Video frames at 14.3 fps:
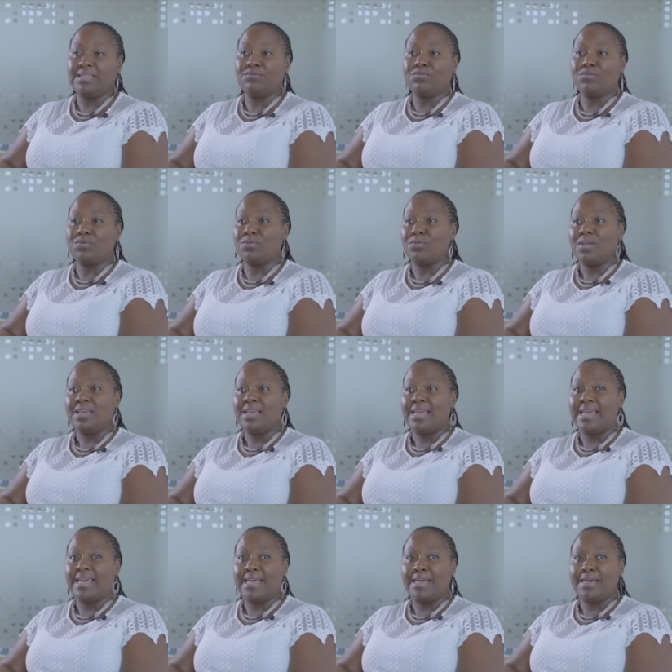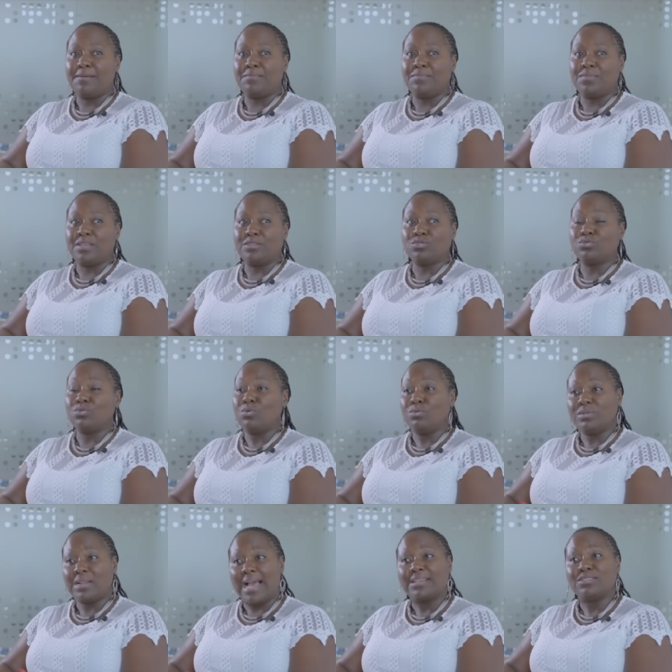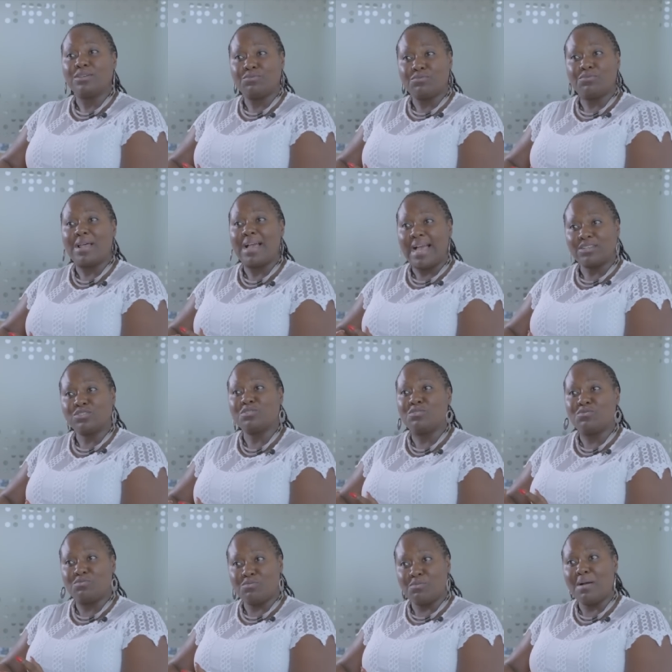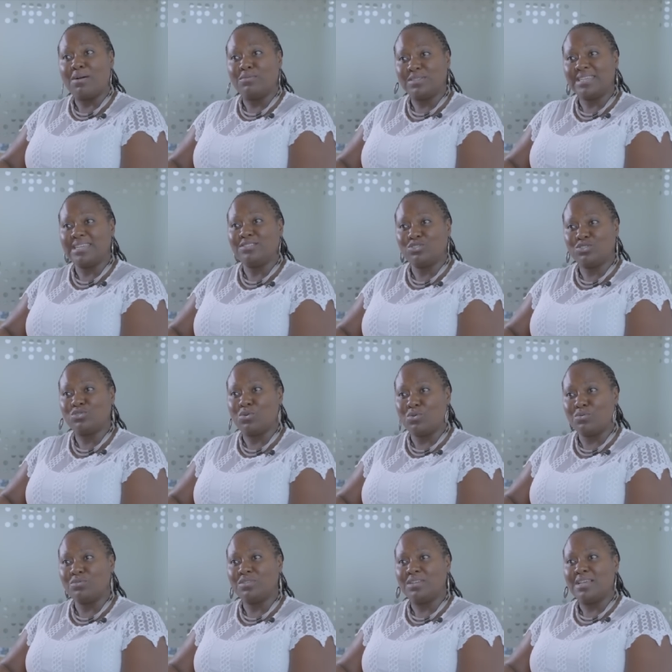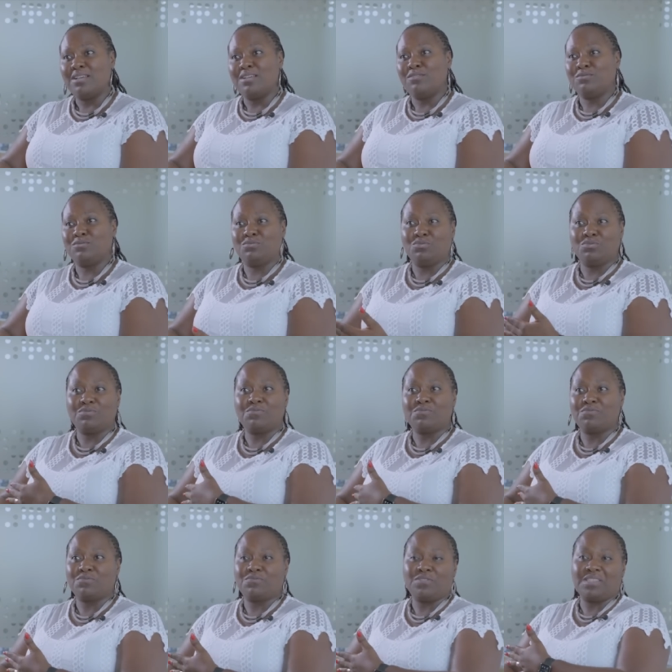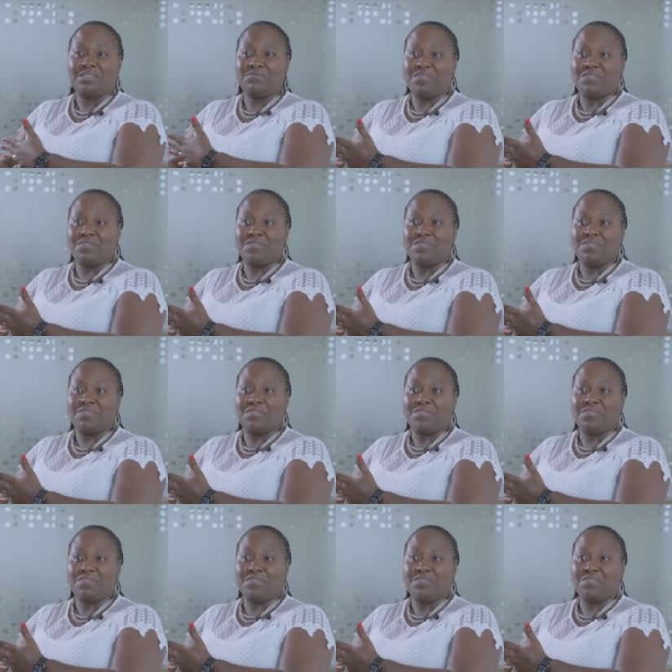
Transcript: in for um, a stone, actual mounting stone to, for the